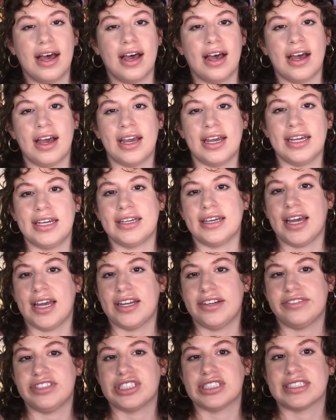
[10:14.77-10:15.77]
I kind
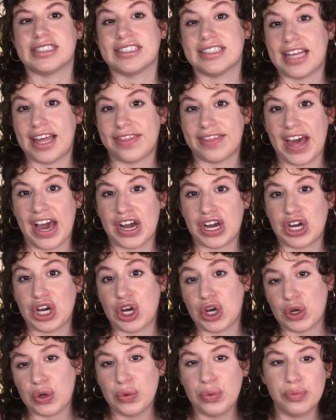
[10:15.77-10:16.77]
of just let that
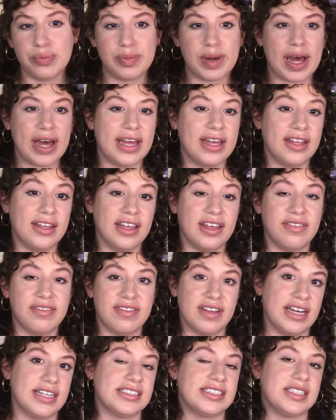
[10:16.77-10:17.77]
go, but if
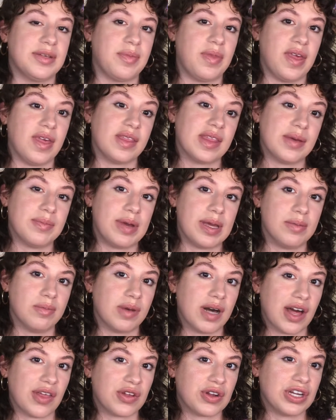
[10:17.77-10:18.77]
that's something that might
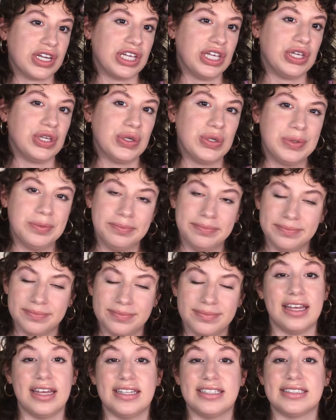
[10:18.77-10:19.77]
bother you,
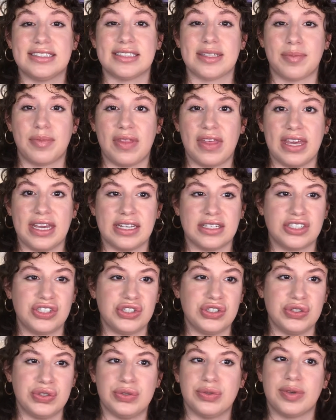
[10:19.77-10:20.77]
it's something
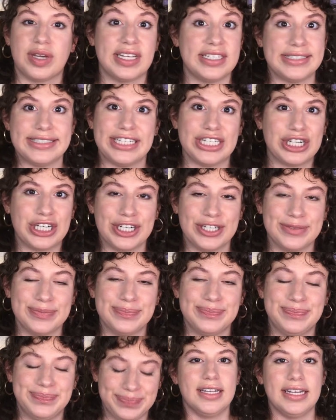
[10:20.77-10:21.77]
to consider.
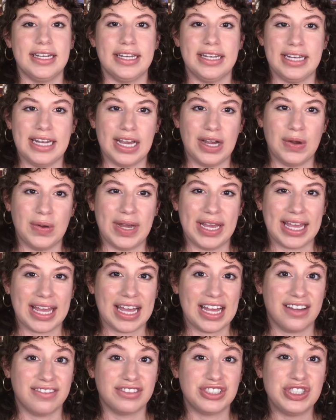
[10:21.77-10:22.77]
Now I
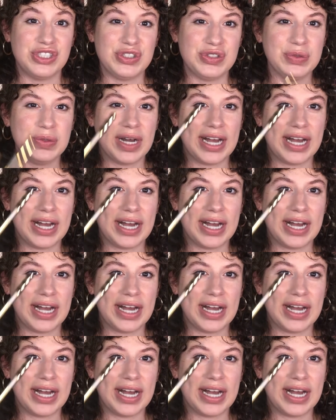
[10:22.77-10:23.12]
have two